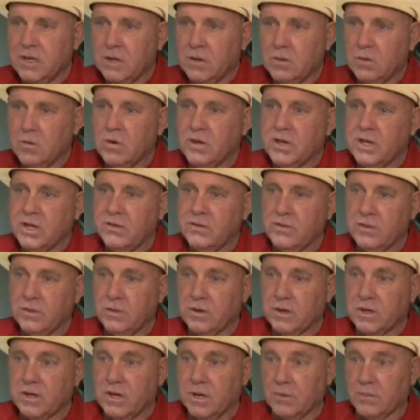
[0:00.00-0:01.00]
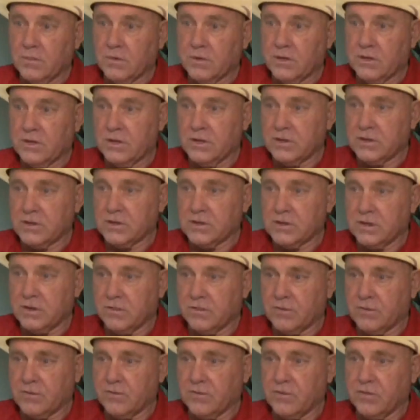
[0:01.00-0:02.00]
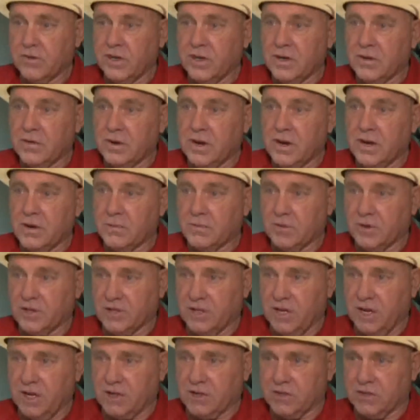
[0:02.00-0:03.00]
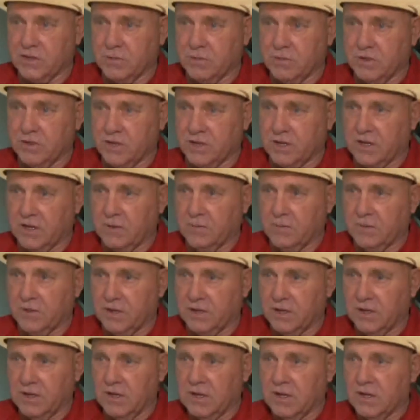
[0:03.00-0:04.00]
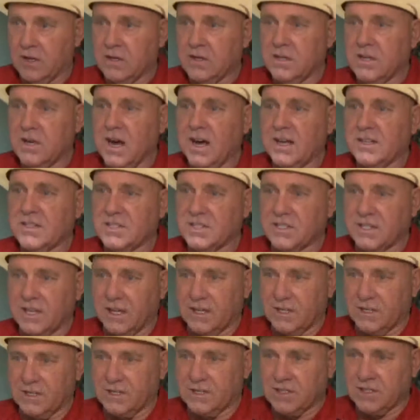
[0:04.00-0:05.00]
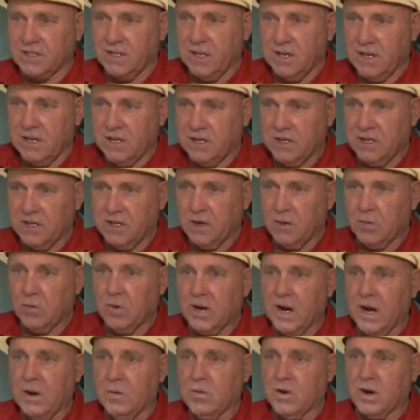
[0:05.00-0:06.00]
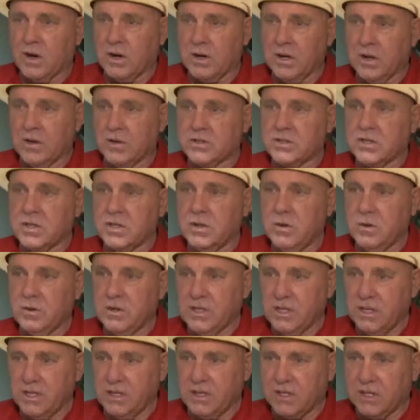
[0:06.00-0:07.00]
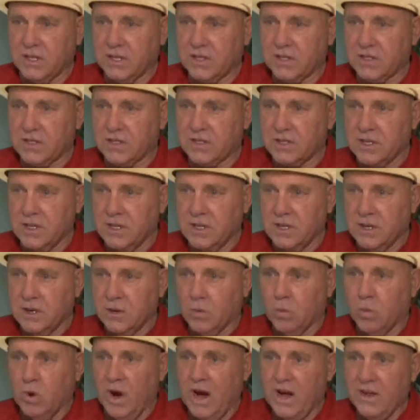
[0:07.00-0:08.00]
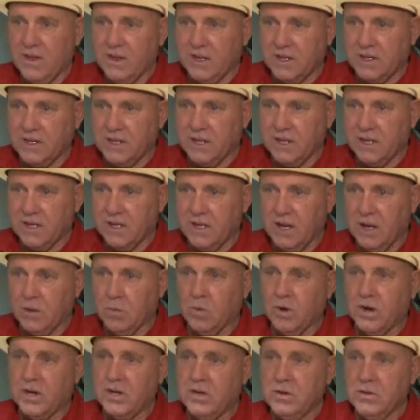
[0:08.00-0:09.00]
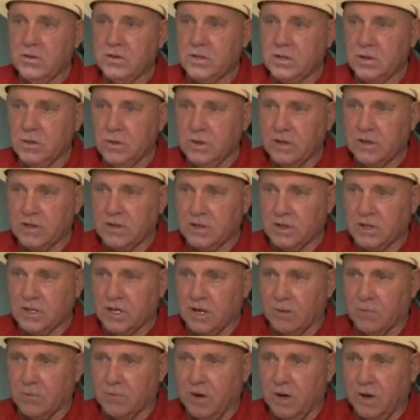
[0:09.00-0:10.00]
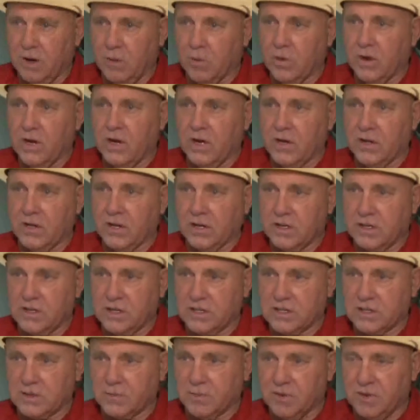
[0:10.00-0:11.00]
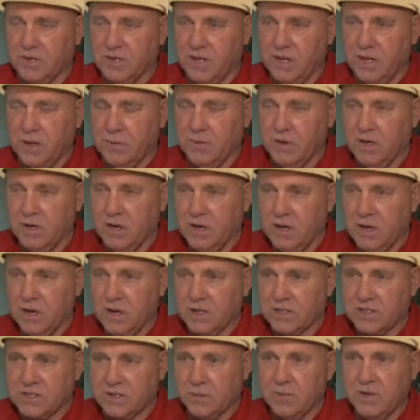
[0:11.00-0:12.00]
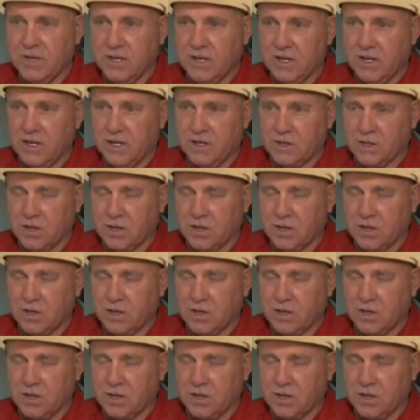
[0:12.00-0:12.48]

we'll give you a couple years of free credit protection with the company. Nonsense. You know, what I want to know is who did this, why they did it, and what are you doing to them? Are you going to discipline them? Is somebody going to get